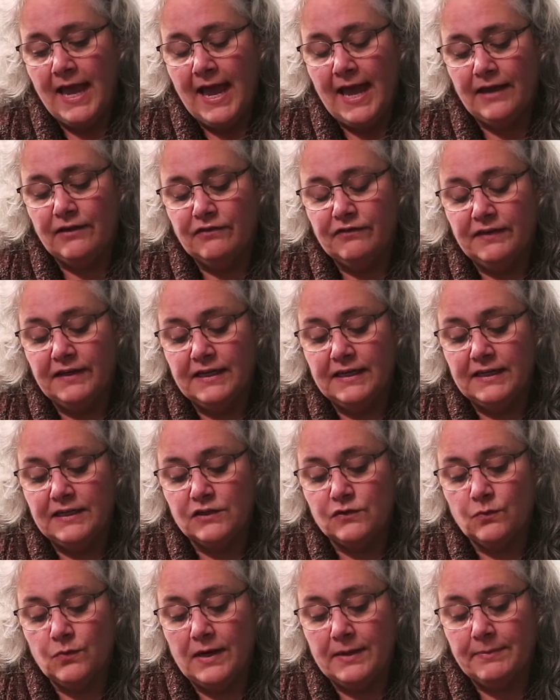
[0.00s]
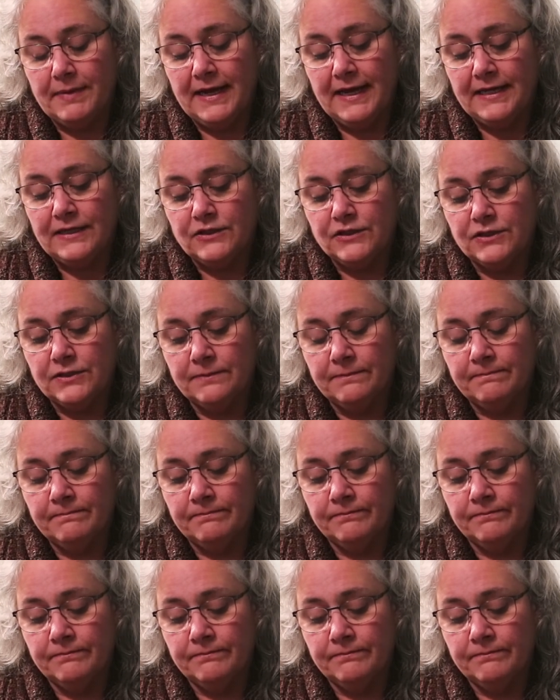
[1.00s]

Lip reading: and fit it into one page